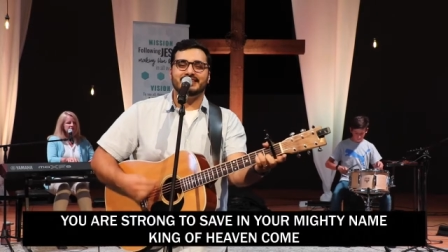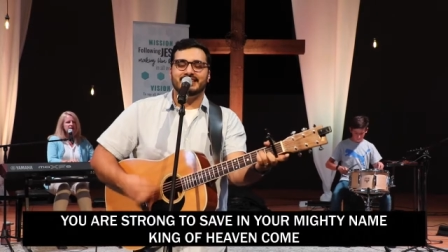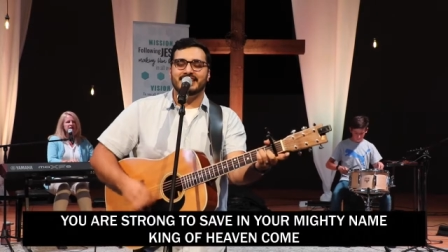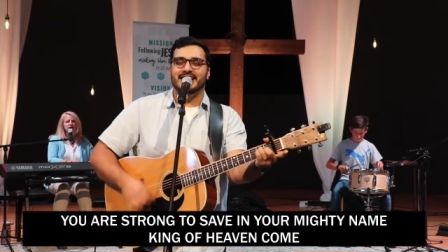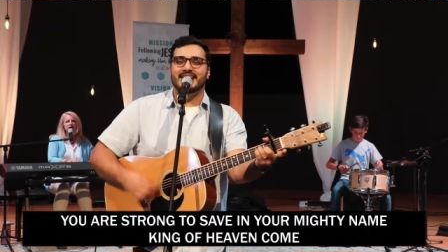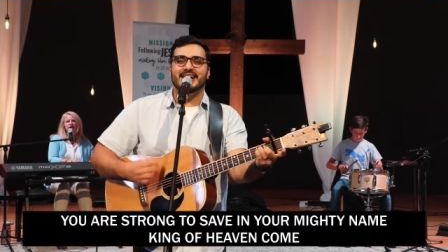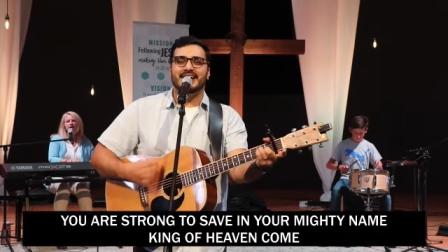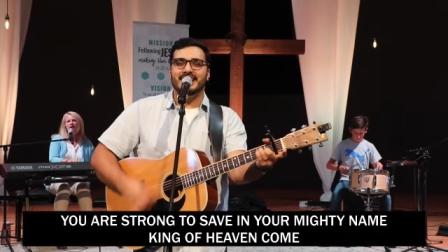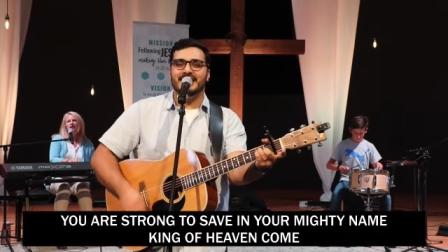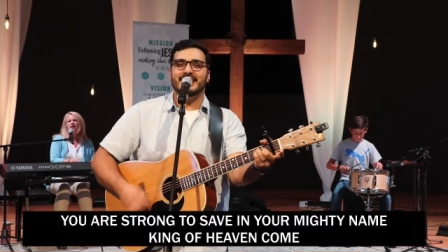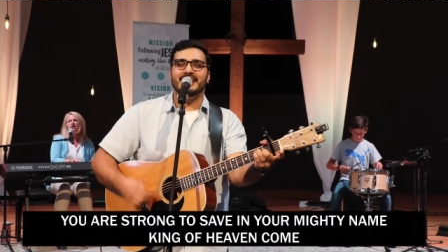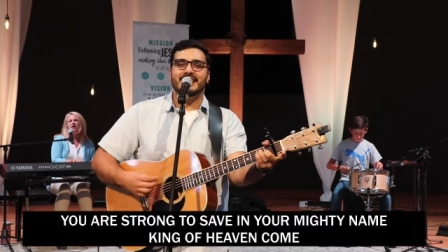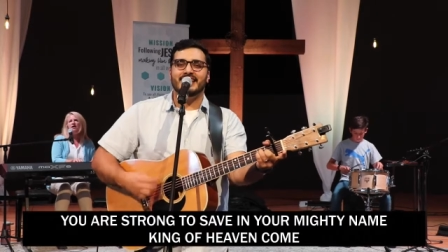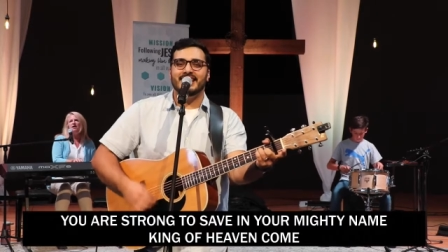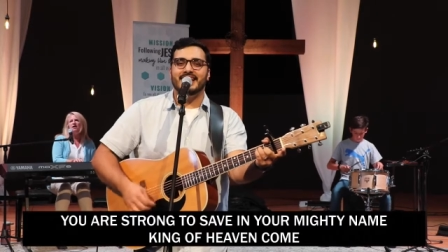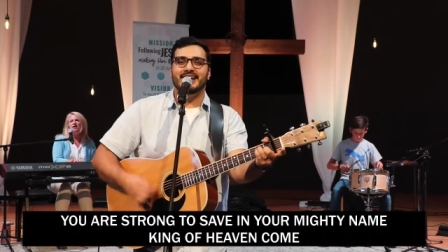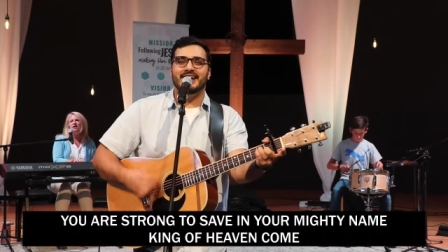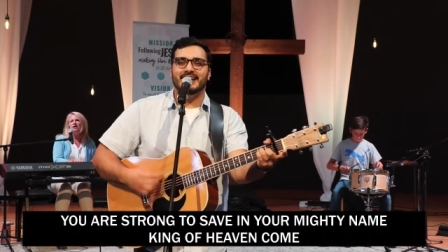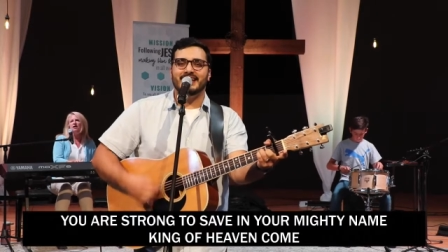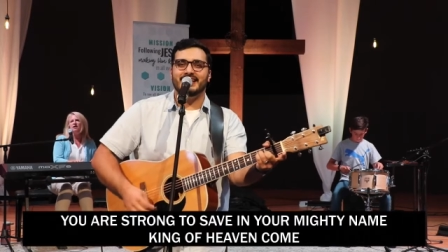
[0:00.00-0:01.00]

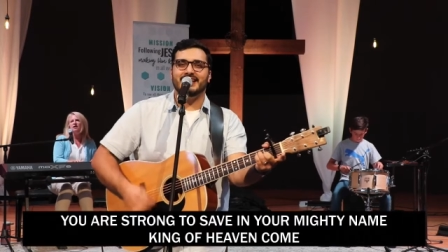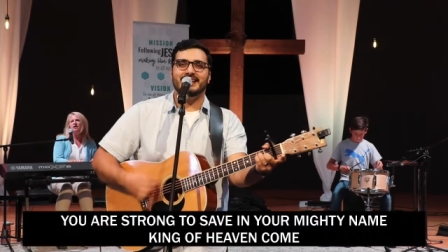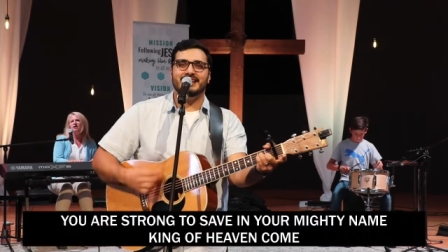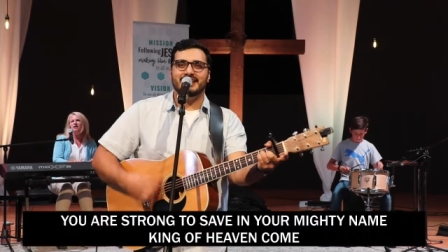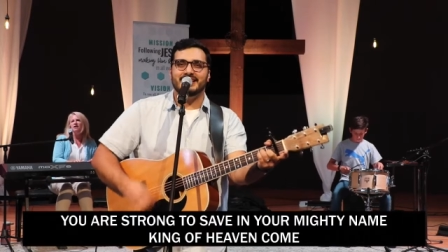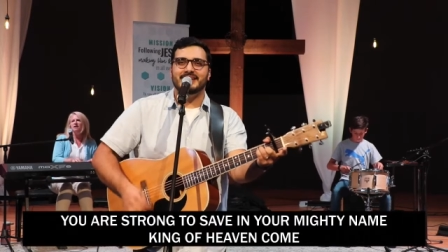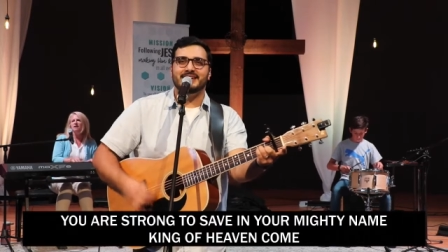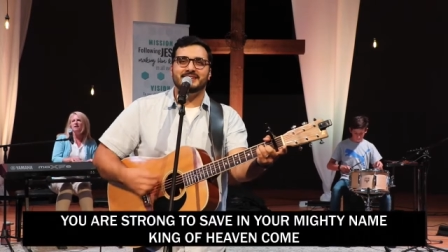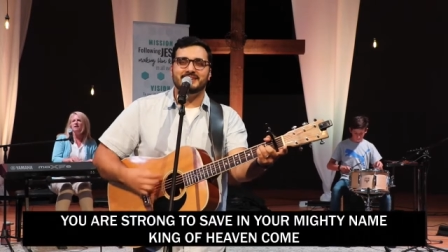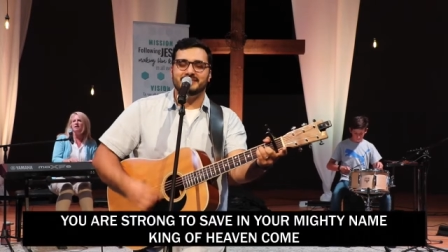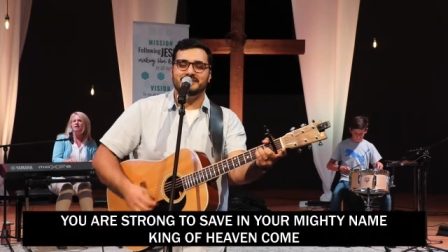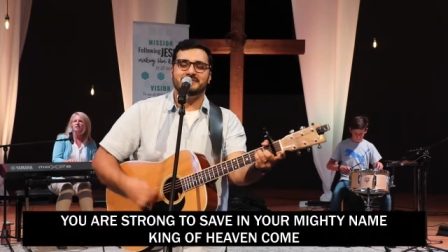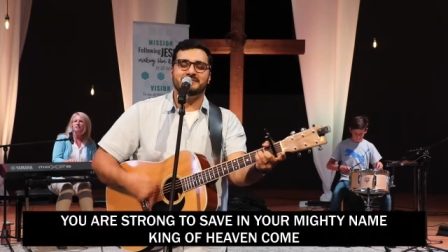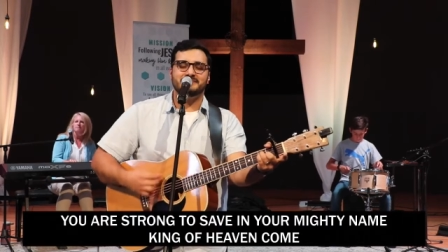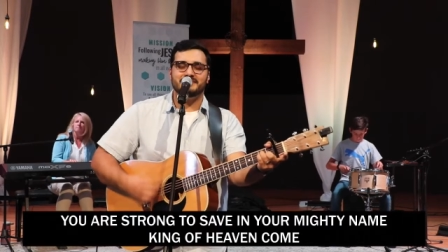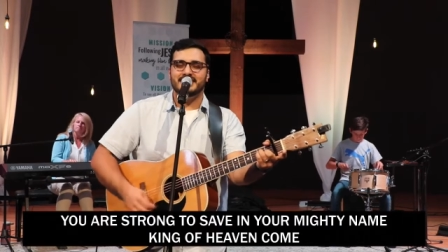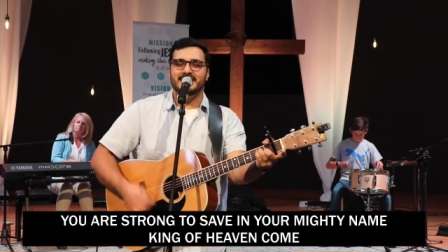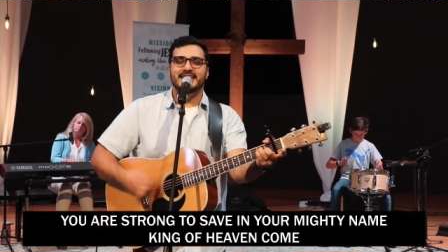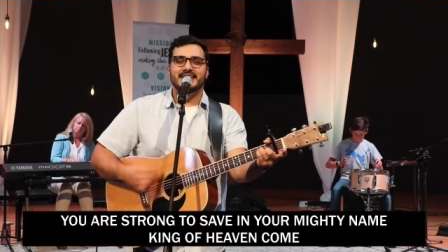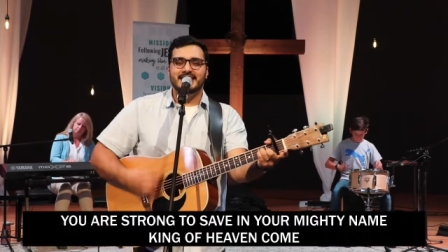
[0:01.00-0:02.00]

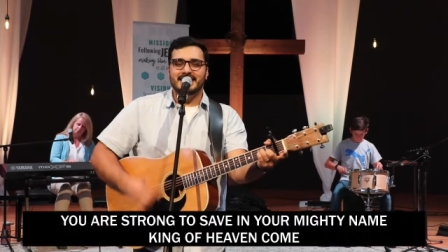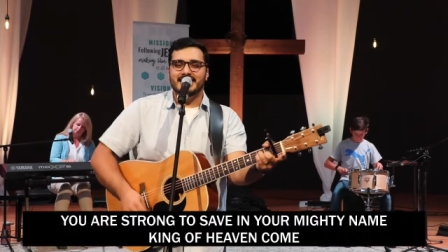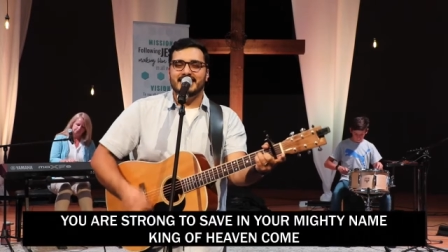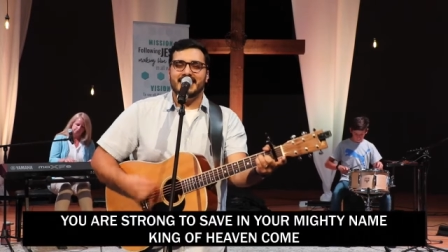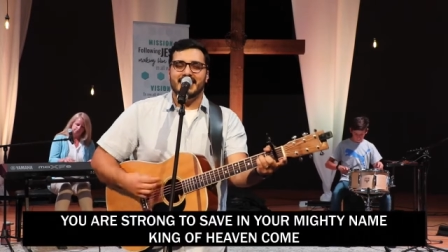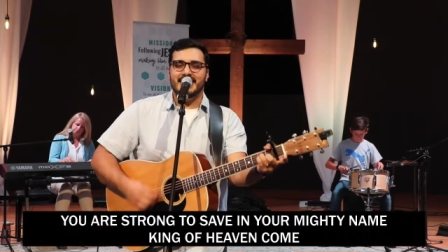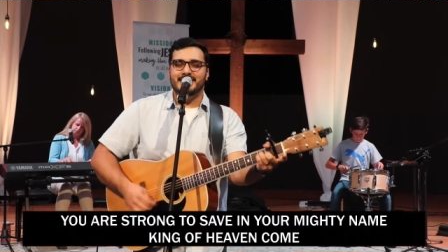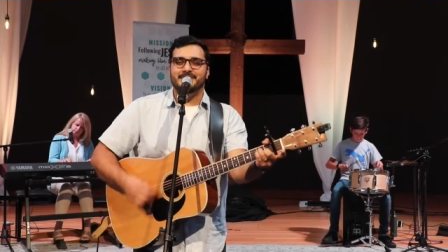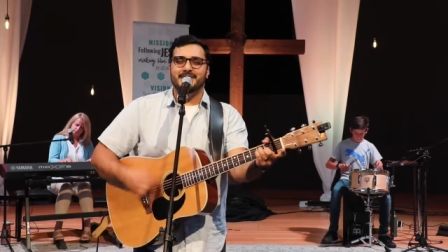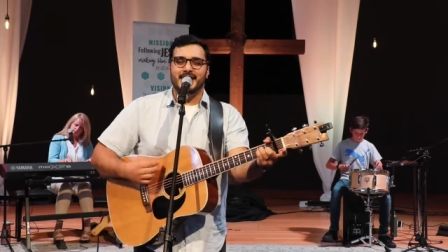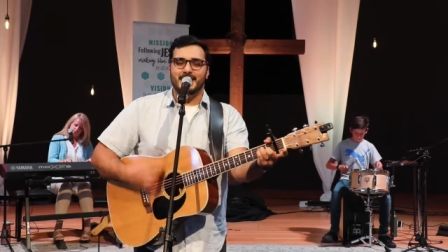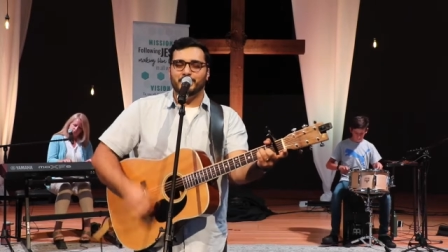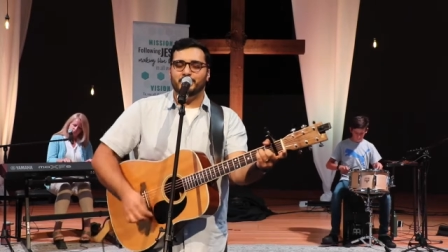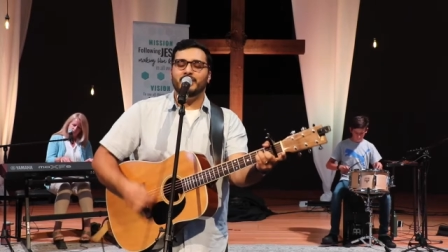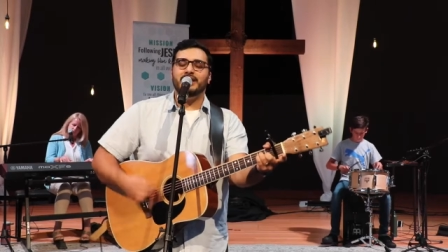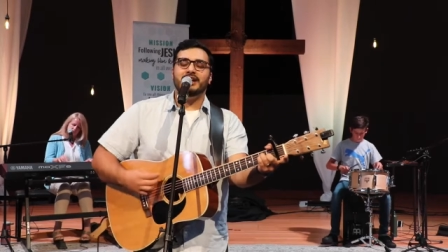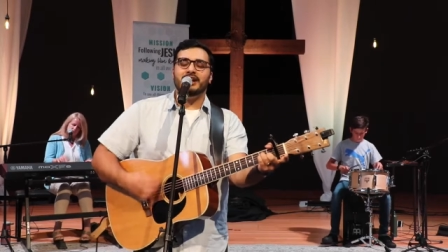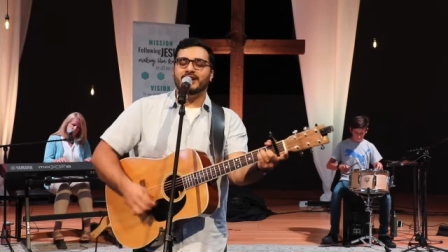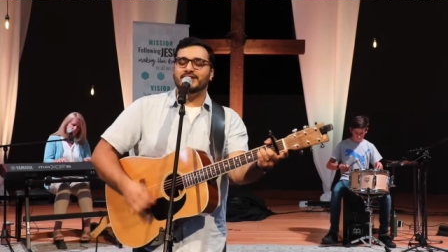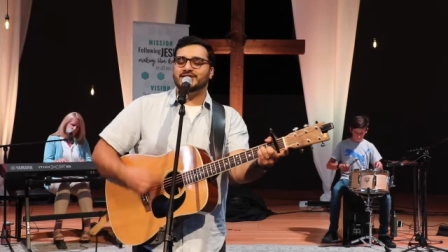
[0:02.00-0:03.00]
come. Amen.
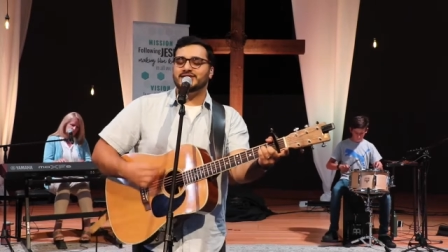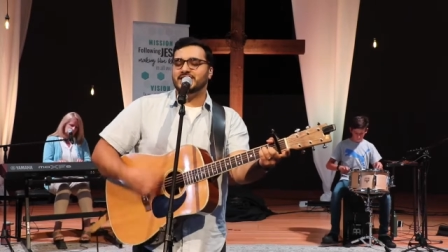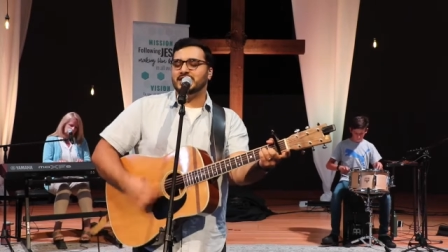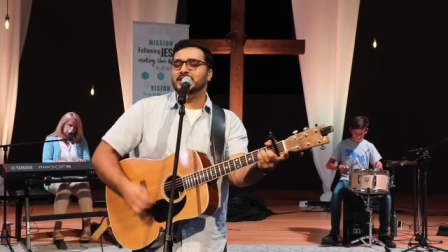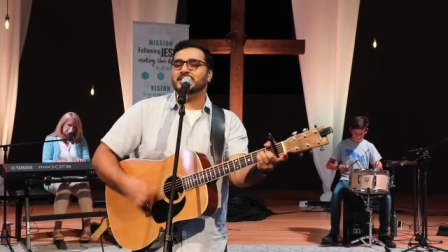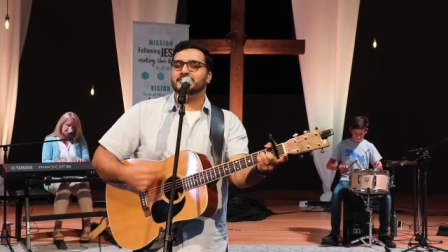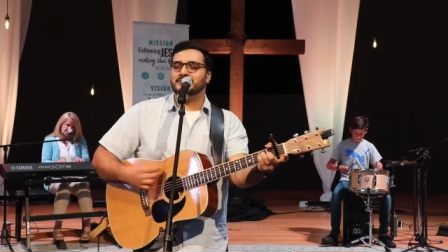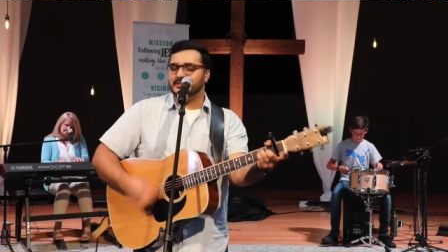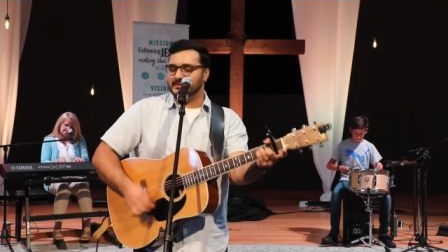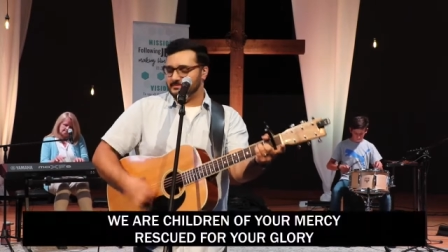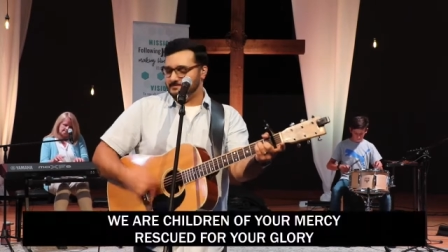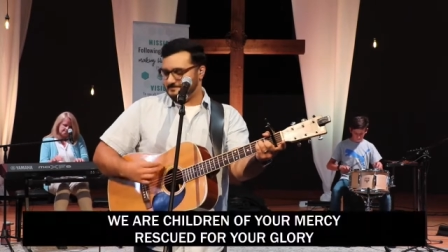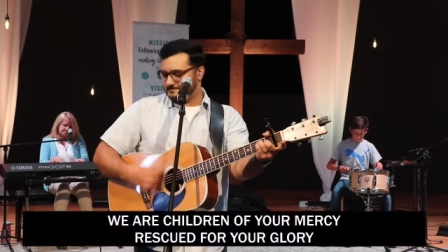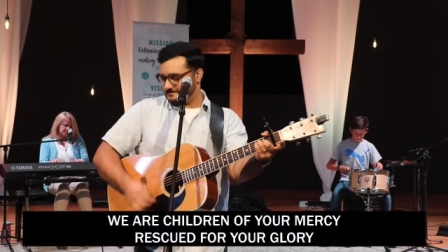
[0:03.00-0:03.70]
We are children.